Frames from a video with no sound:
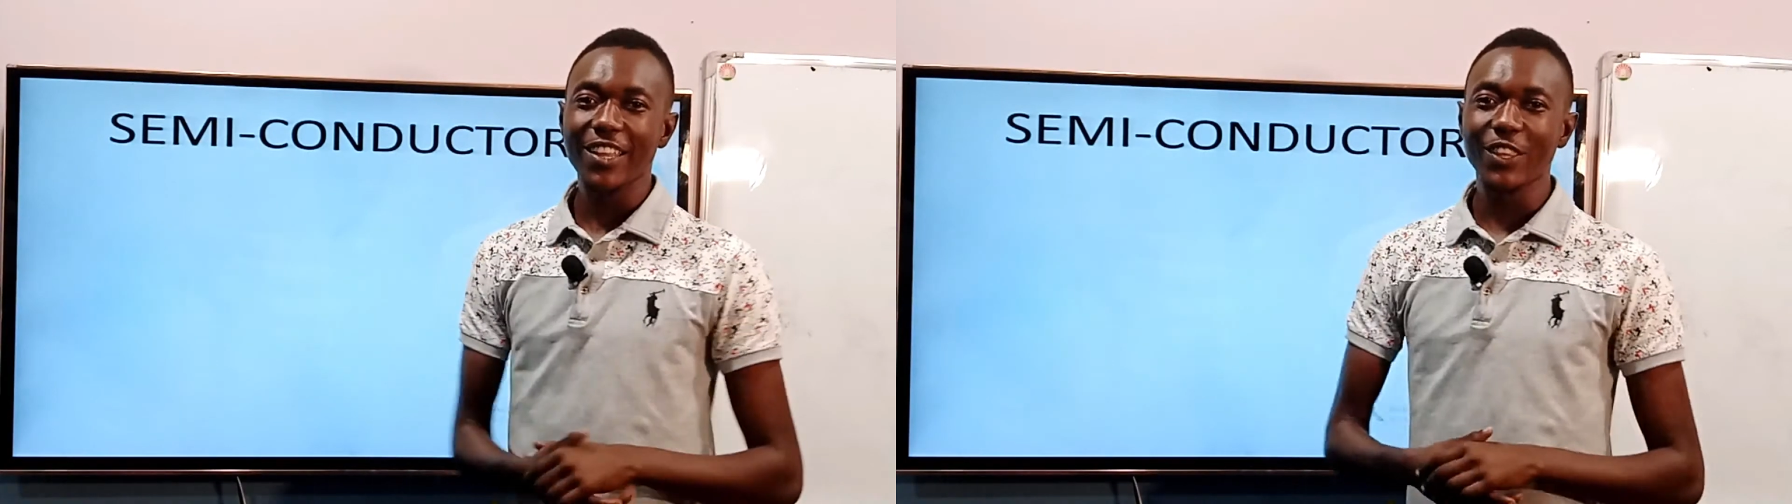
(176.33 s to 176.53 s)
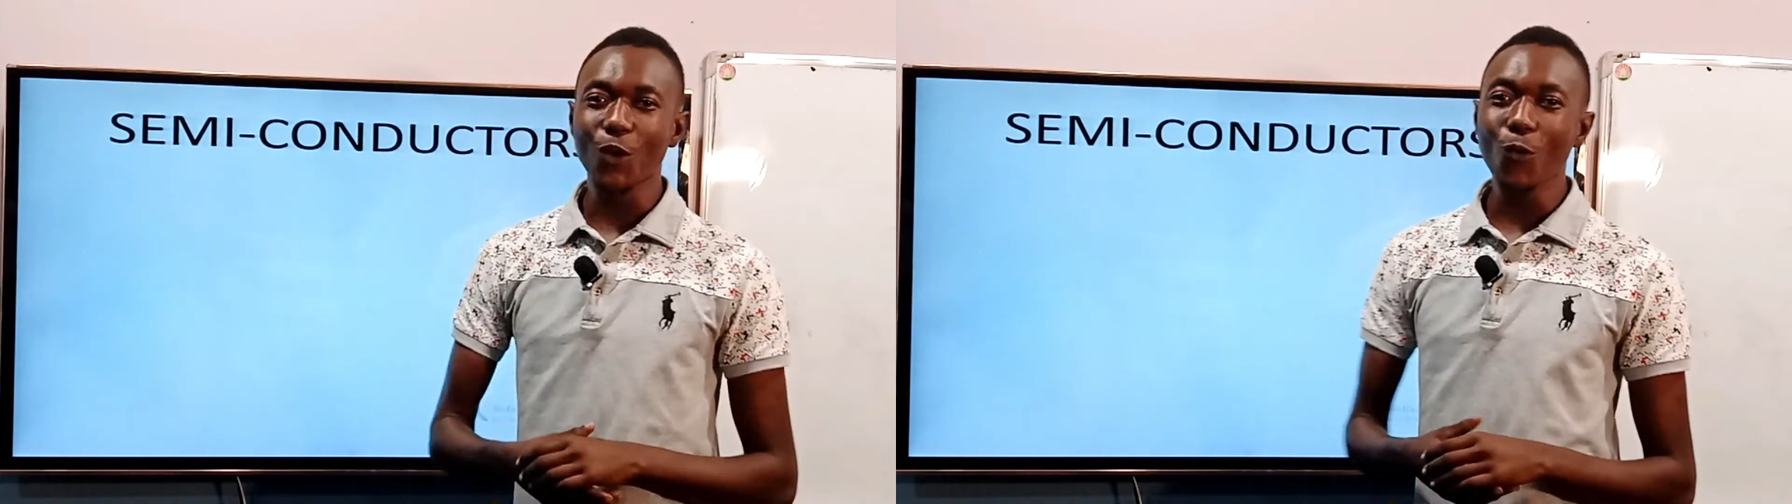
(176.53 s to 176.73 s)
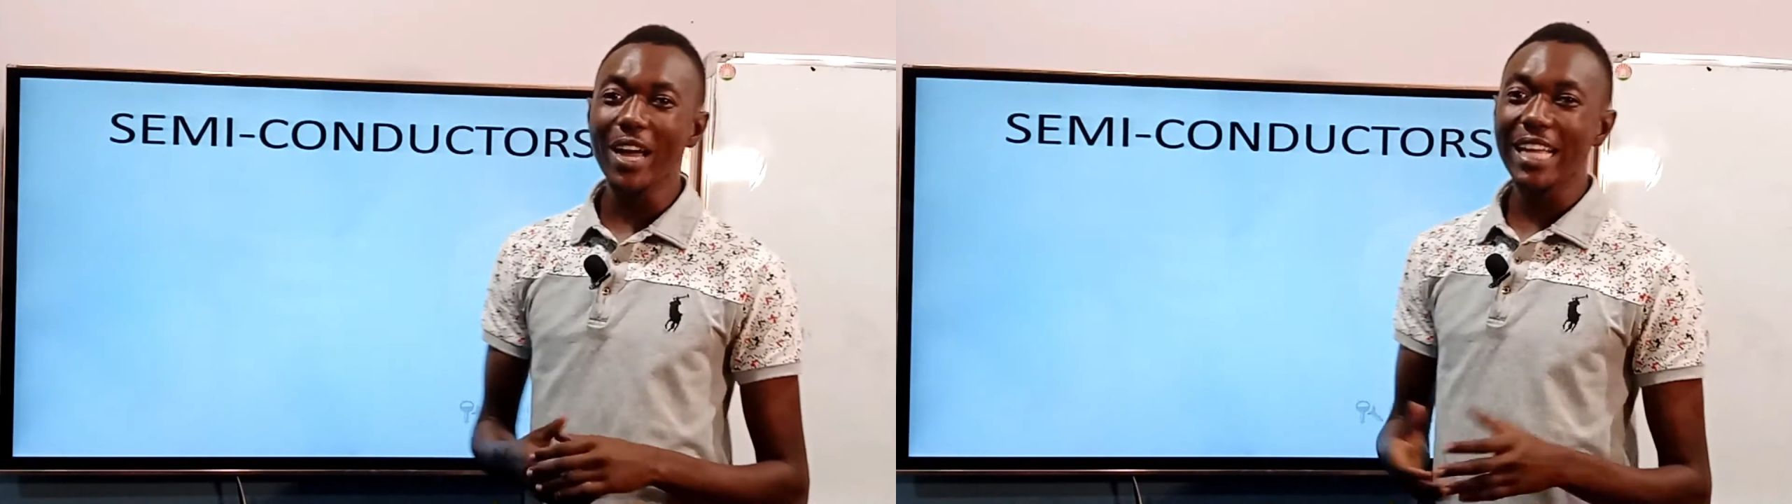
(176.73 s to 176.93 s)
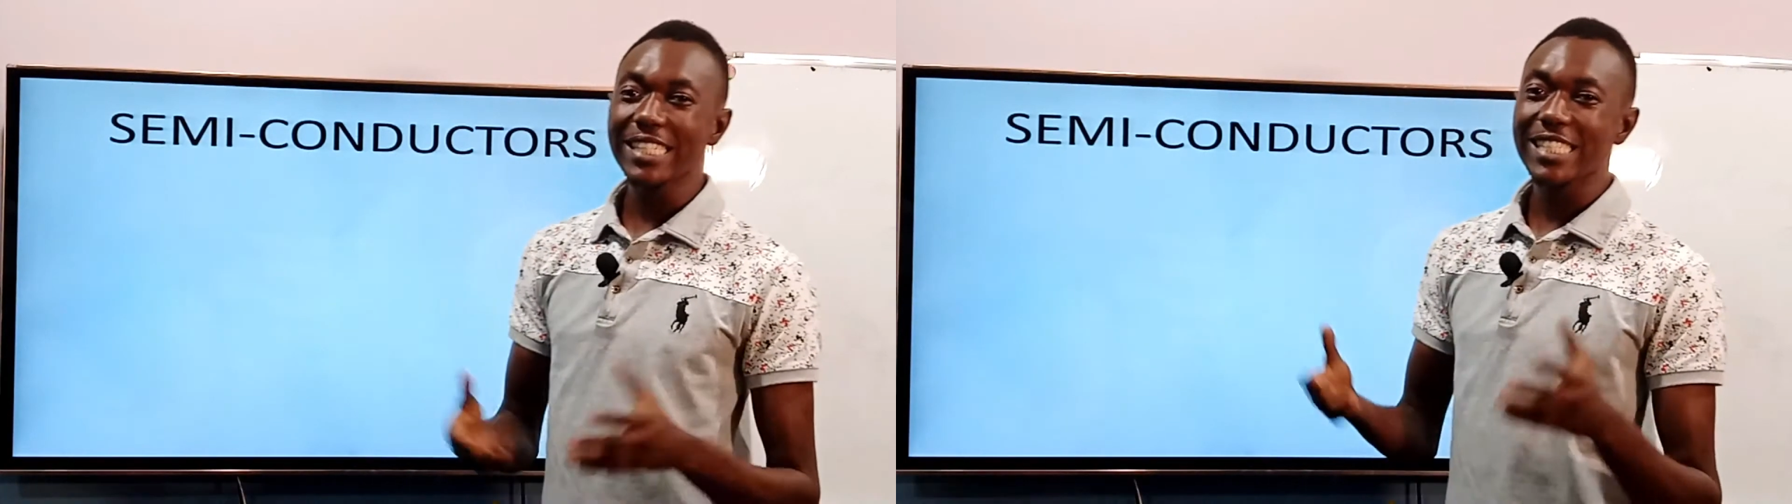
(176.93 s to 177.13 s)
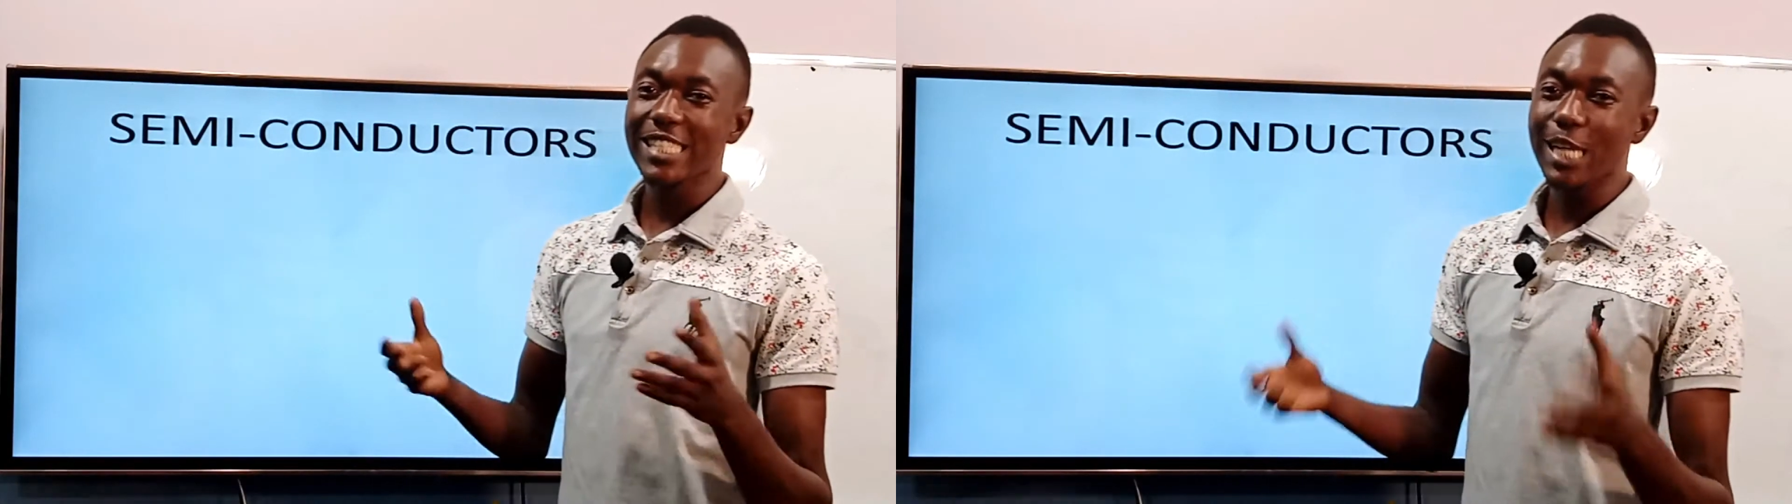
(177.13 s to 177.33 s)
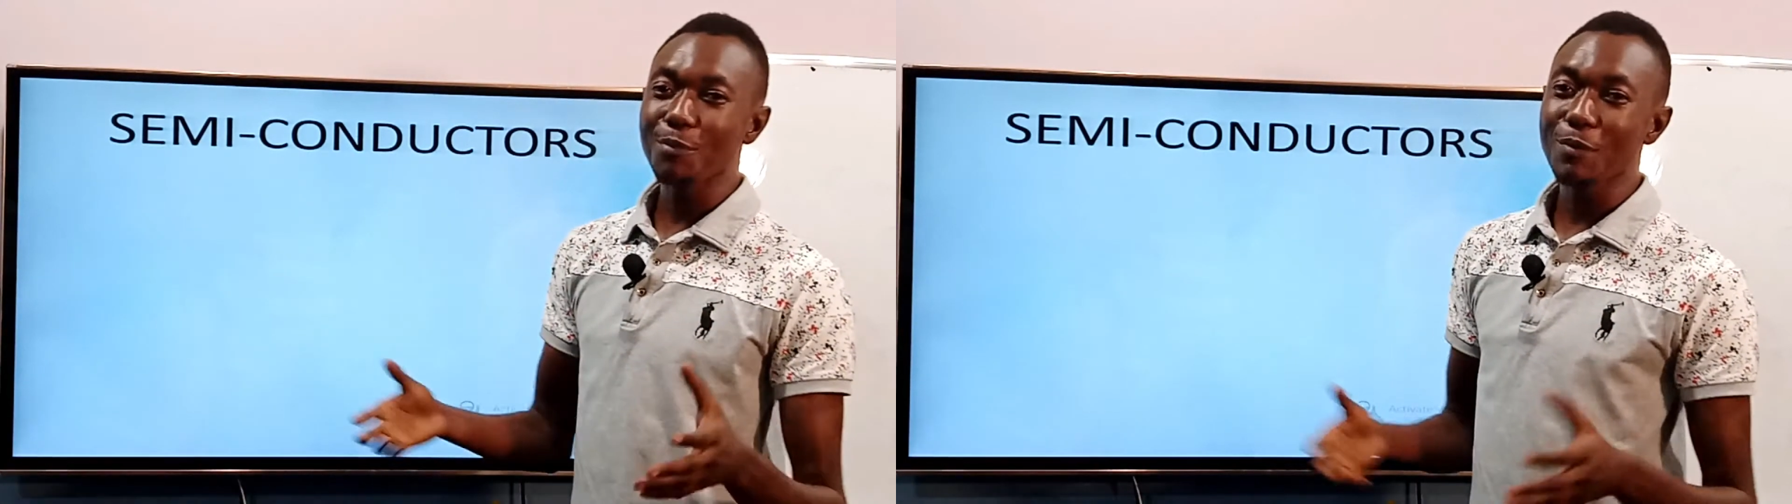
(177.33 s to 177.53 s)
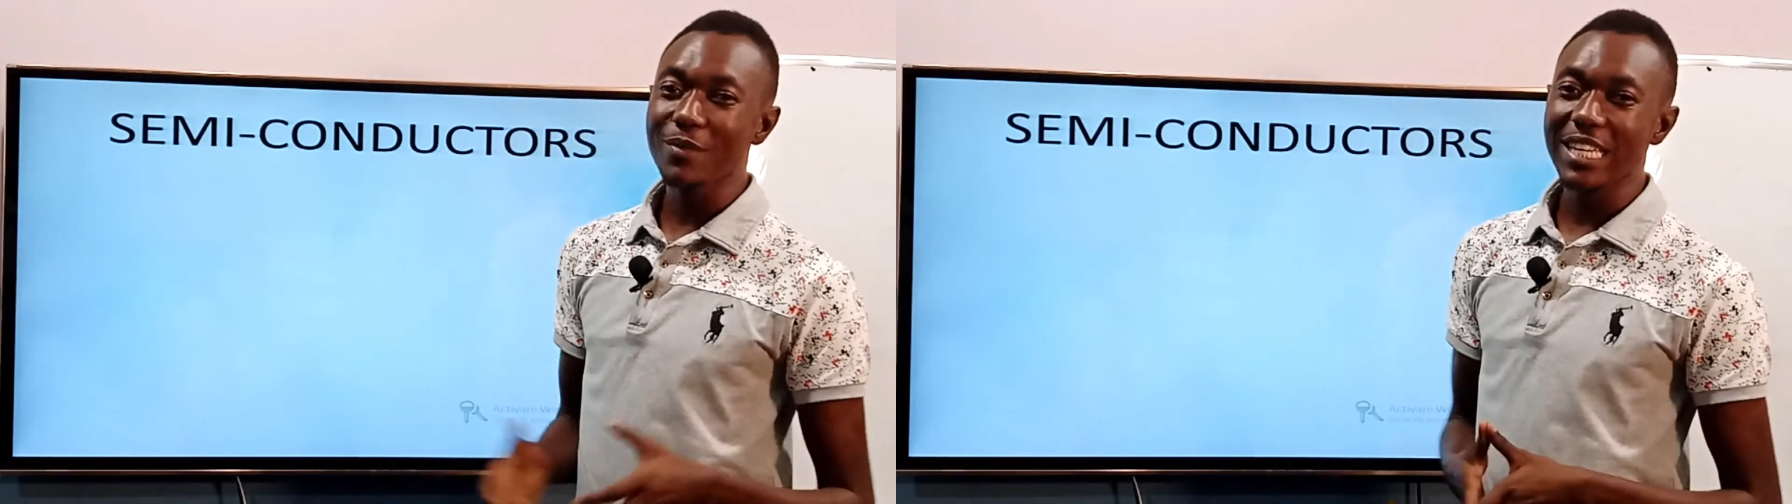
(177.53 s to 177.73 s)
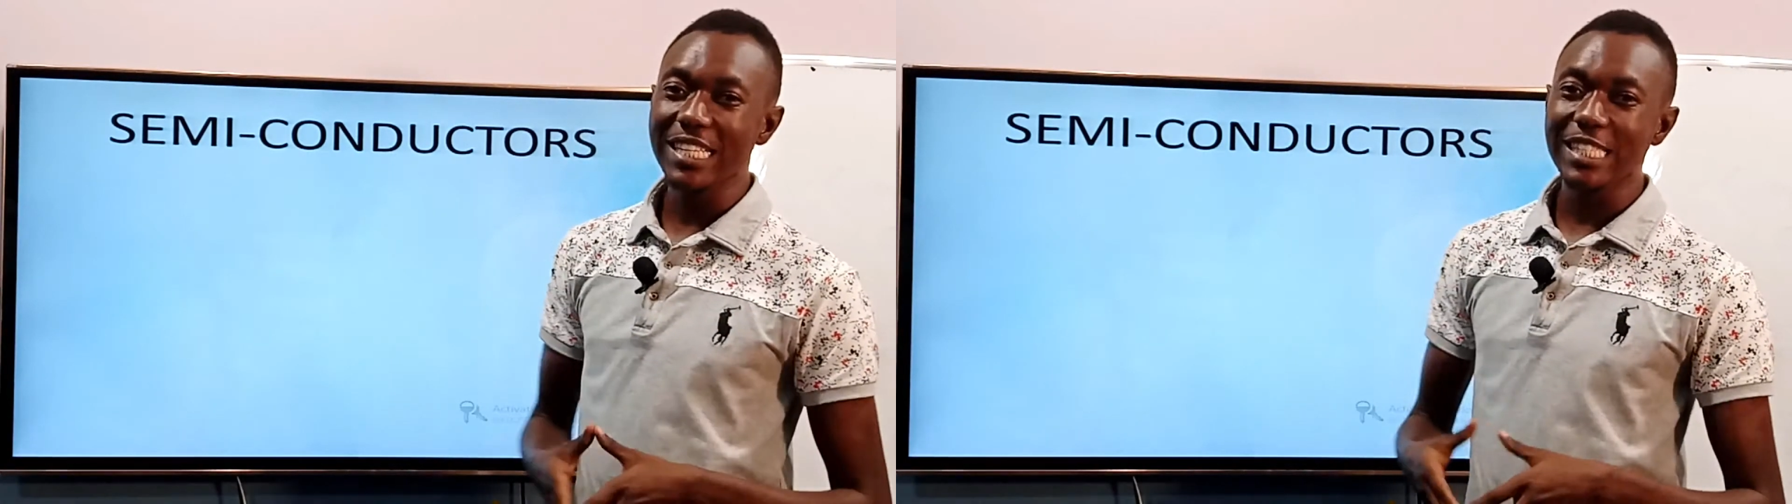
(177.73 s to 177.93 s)
The word semi
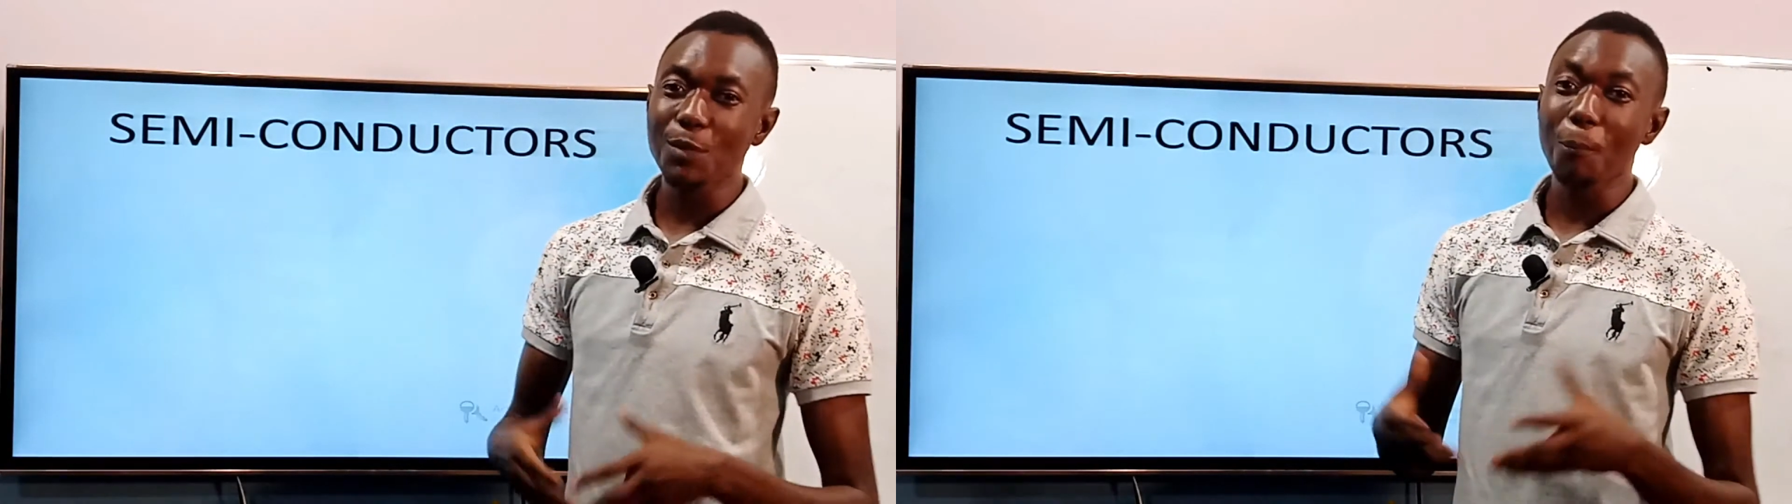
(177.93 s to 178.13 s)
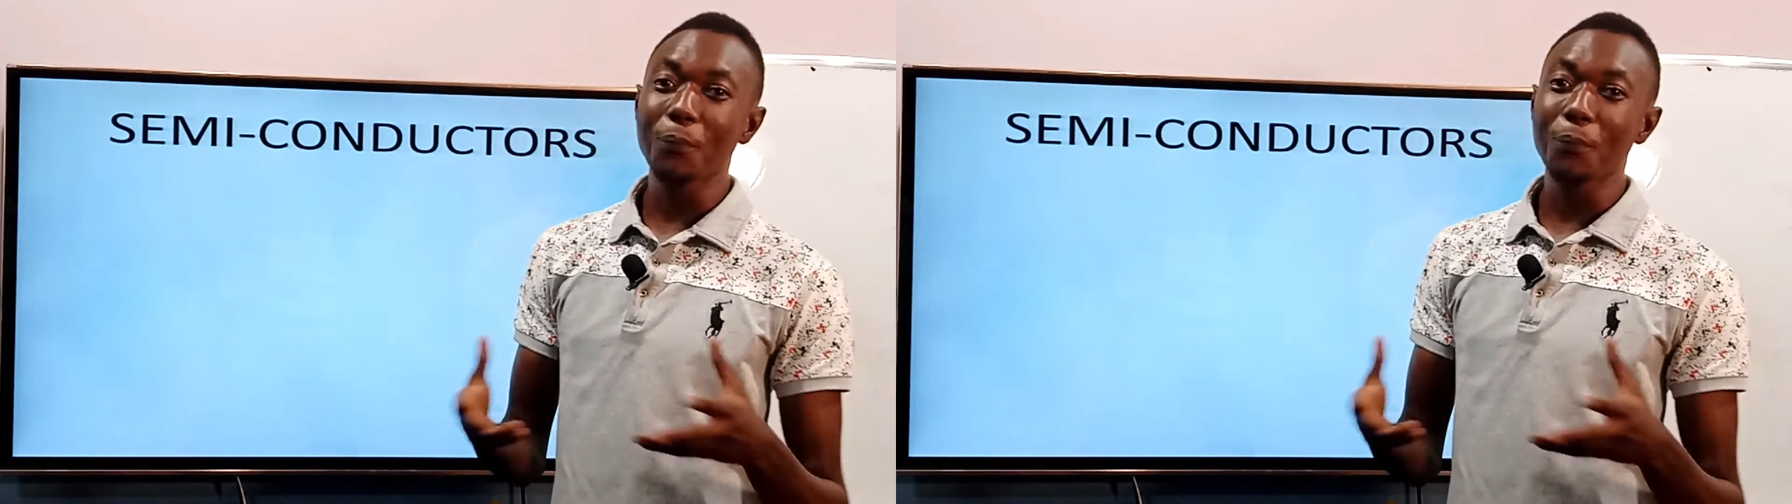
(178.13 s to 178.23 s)
means